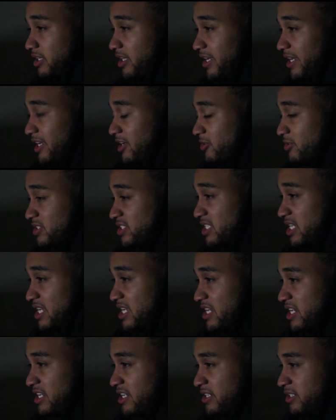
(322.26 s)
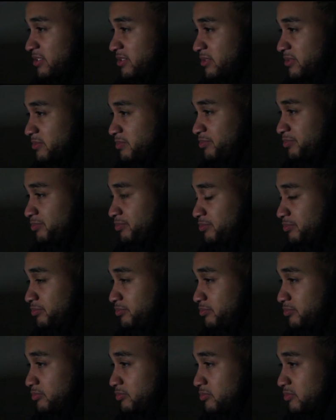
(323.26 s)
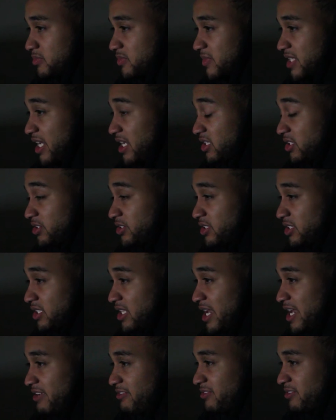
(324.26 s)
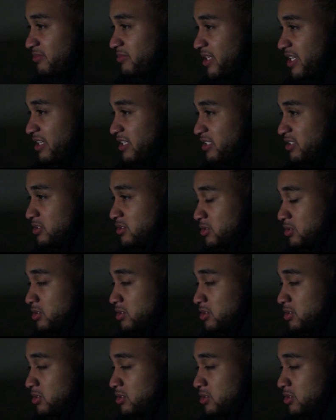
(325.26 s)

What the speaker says: Like I would say that I learned a lot from that